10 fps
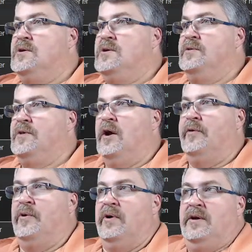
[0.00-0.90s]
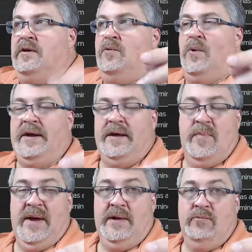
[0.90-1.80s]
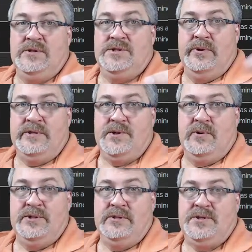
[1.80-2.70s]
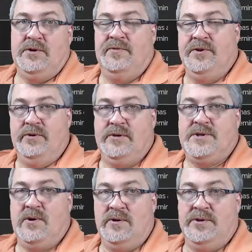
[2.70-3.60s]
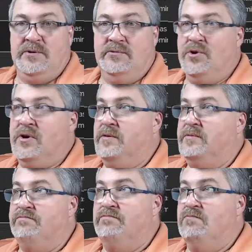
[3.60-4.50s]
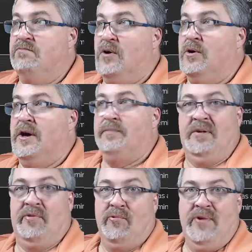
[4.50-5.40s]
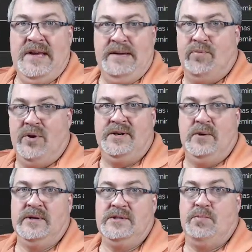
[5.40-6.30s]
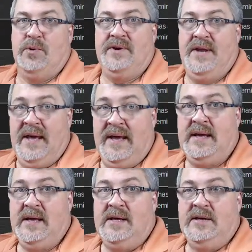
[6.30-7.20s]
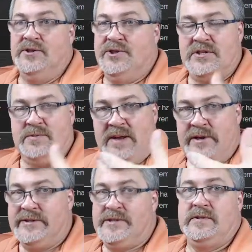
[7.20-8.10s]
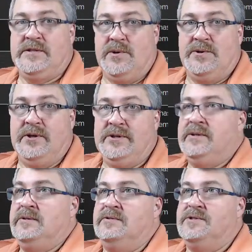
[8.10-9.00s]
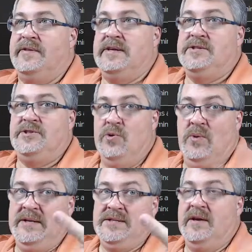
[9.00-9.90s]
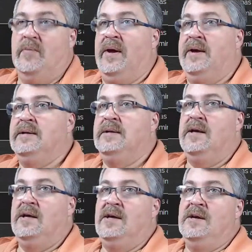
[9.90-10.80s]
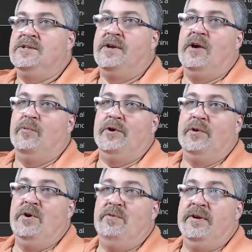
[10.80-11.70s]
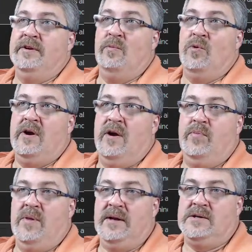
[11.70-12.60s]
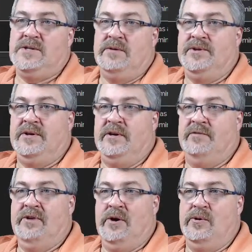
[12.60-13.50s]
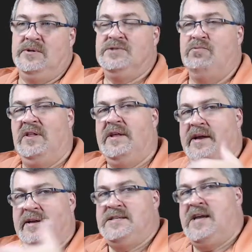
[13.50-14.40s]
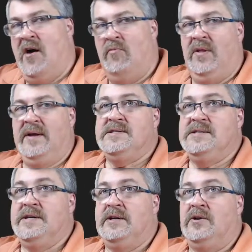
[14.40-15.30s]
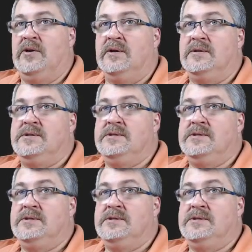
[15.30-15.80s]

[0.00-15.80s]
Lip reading: the other way to get paid was doing searches. So if you do a search, you could earn up to 3 pre-tokens per day just by using the search engine. So that's 2 ways to get paid. So now we're going to move into the more complex subject of nodes. It's really not as complex as it looks.